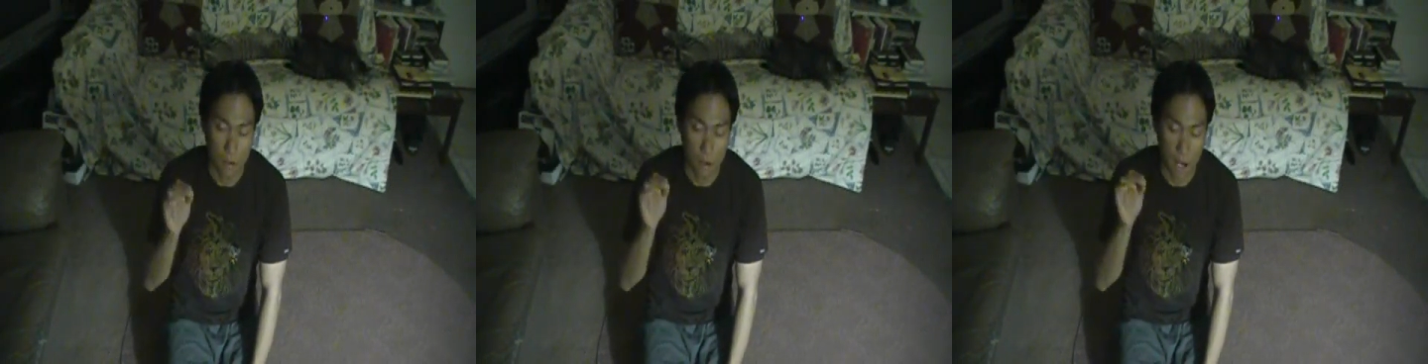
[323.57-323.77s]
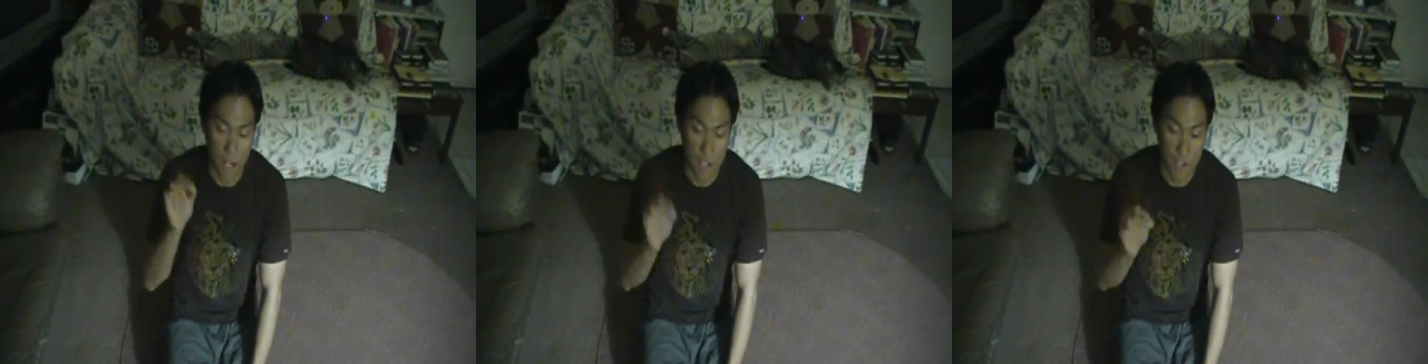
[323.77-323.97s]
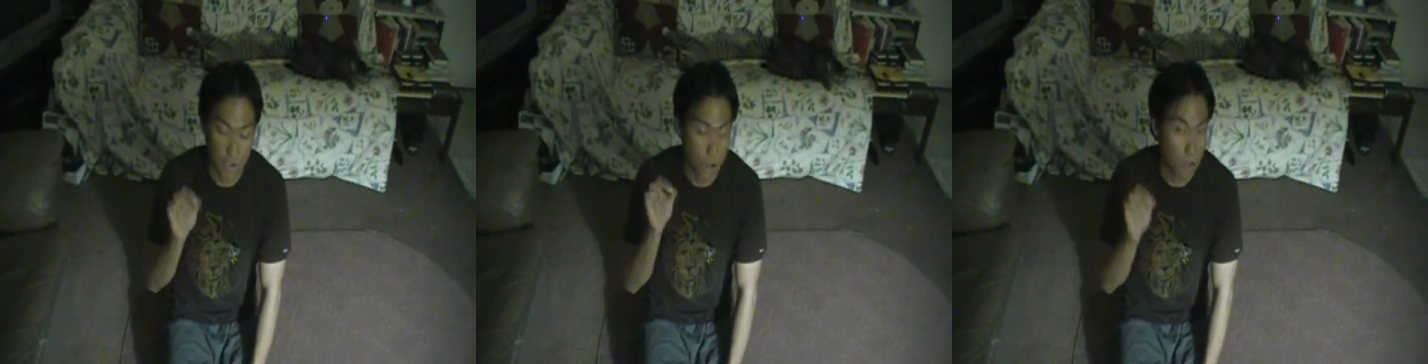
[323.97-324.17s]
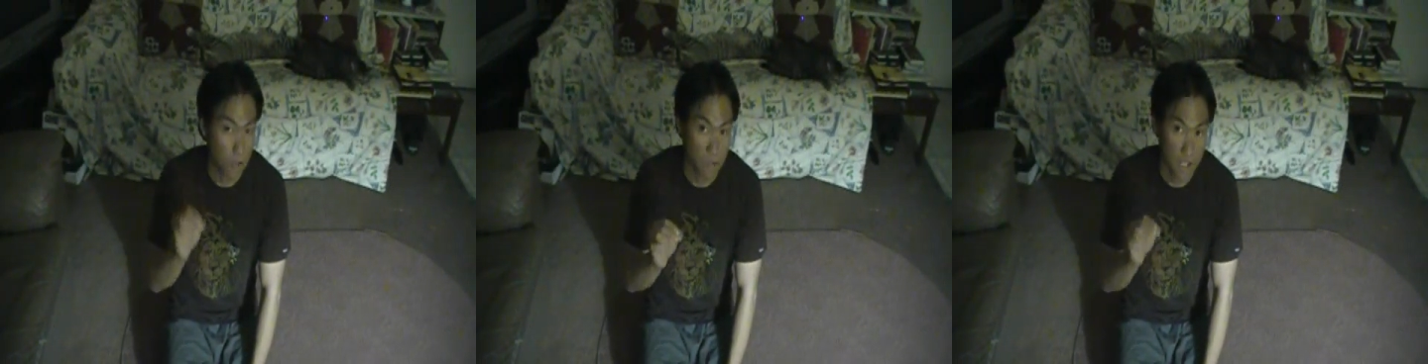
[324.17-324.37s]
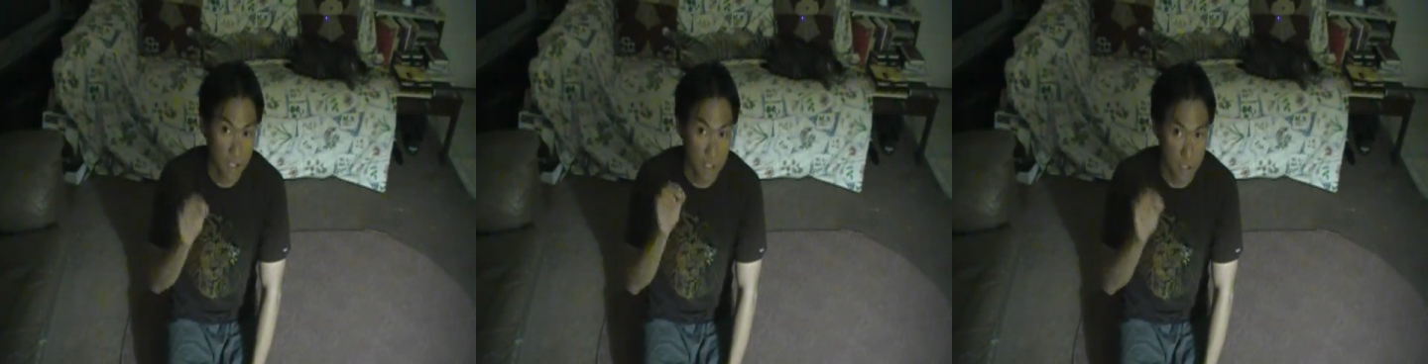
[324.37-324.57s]
I
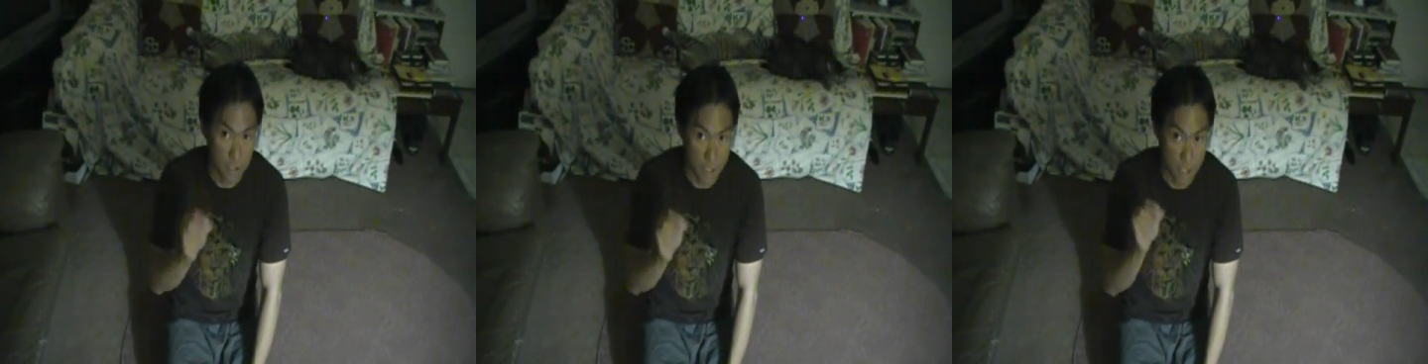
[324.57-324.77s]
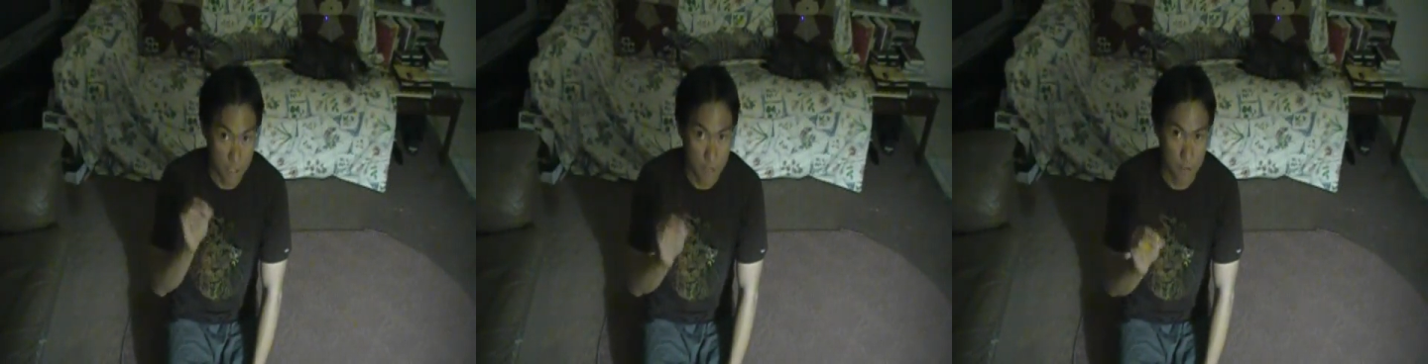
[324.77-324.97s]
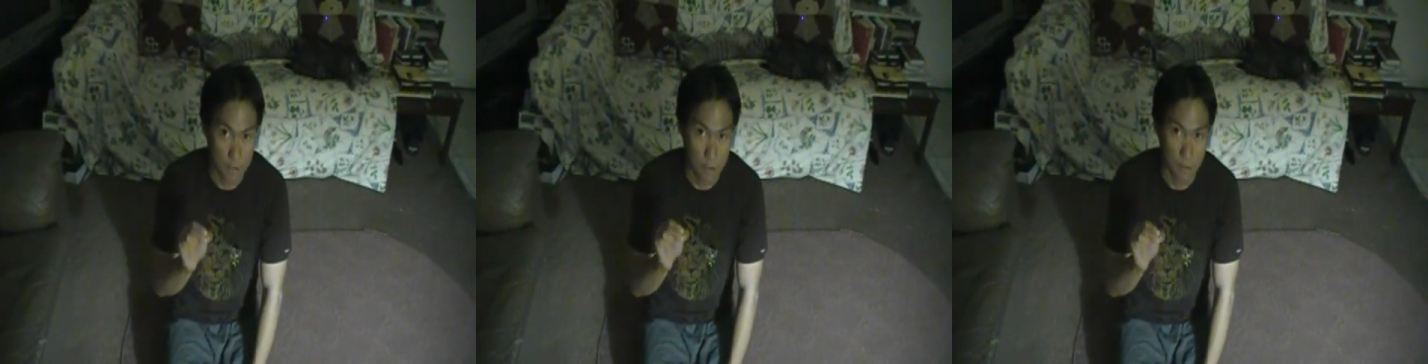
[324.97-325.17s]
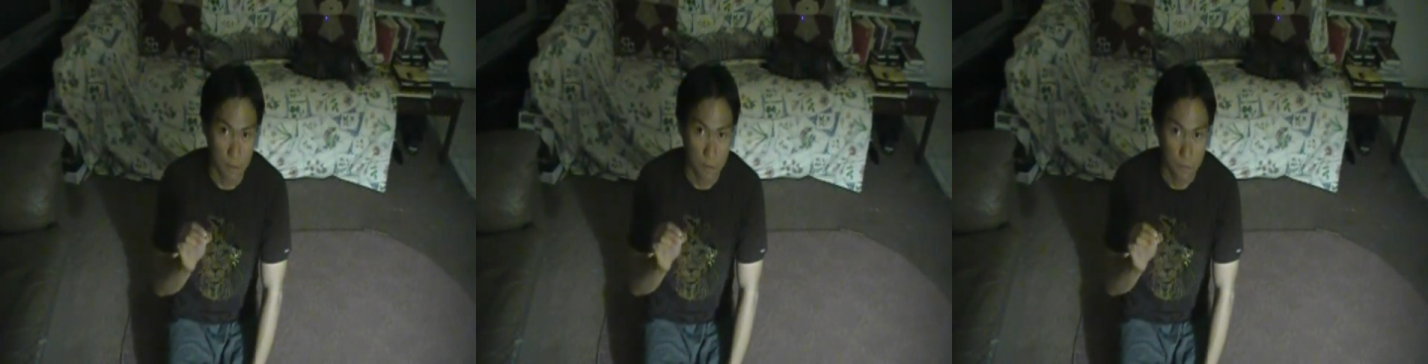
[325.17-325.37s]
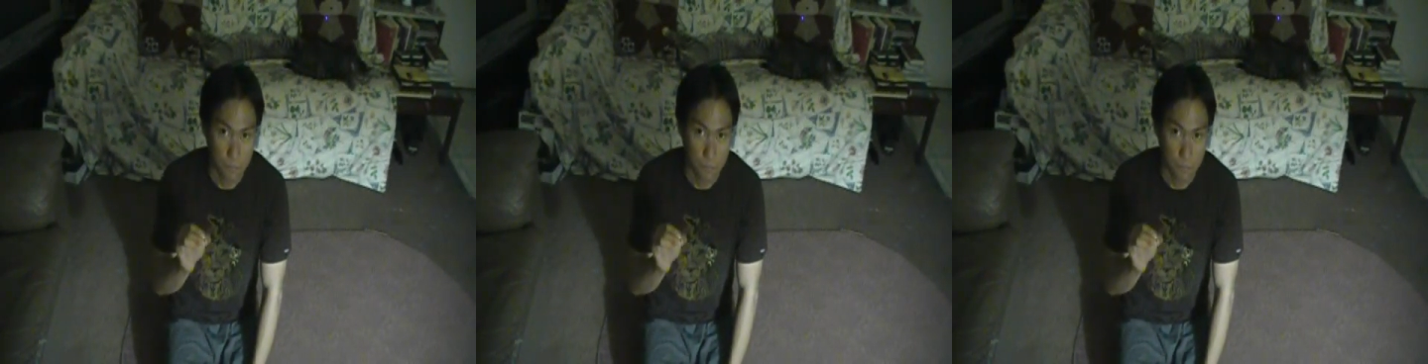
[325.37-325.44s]
strongly suggest though,